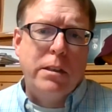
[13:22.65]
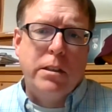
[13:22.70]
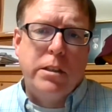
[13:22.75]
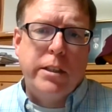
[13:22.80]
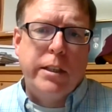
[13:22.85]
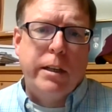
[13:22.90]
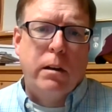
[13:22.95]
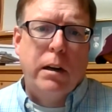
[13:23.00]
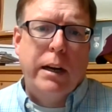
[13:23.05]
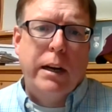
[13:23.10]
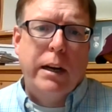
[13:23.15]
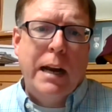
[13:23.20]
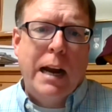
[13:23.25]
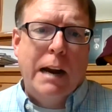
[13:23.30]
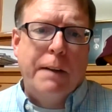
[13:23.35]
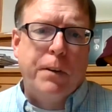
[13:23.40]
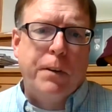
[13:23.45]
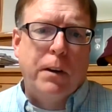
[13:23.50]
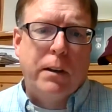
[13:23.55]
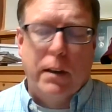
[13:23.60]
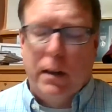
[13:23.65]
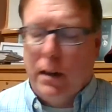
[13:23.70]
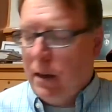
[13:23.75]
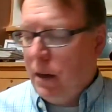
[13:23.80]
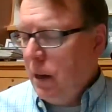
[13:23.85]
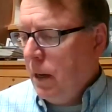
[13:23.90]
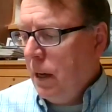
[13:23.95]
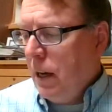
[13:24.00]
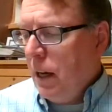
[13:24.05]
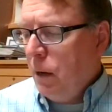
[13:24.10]
in Syria and Africa
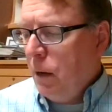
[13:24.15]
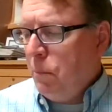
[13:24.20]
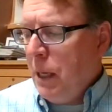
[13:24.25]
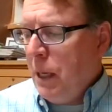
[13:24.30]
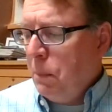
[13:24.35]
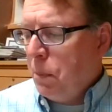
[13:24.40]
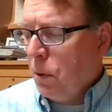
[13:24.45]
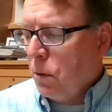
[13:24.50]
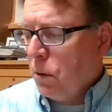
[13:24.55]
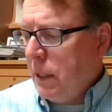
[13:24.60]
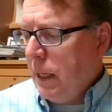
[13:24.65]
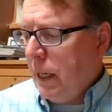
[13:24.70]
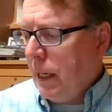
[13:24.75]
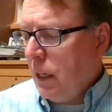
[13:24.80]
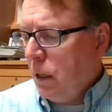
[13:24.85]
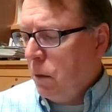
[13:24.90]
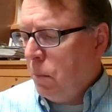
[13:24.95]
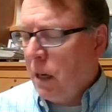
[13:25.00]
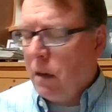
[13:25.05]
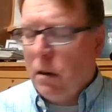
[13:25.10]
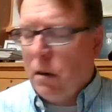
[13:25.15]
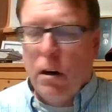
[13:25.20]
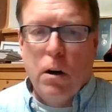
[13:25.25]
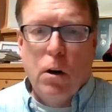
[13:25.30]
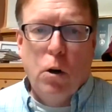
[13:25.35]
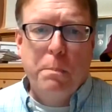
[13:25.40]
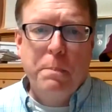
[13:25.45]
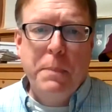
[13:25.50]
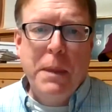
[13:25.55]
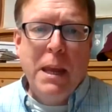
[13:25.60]
and people seeking a better
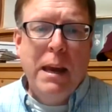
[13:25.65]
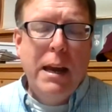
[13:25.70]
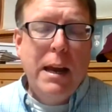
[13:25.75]
home.